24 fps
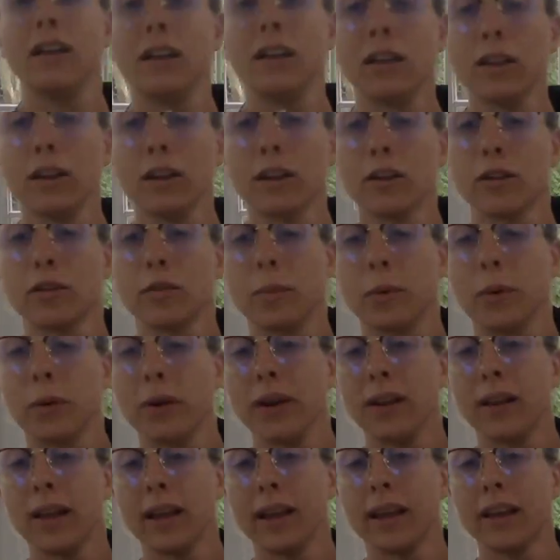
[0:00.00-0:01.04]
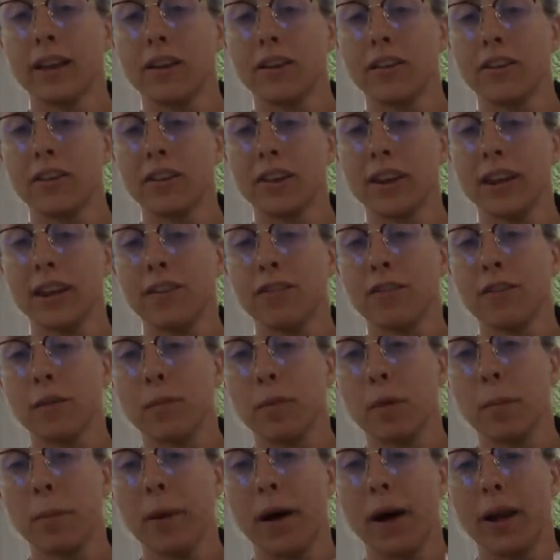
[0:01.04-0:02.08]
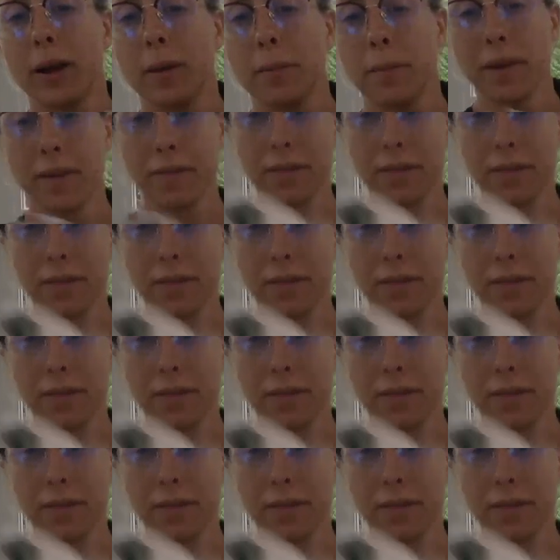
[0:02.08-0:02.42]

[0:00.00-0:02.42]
Looks more like a tree from the bottom of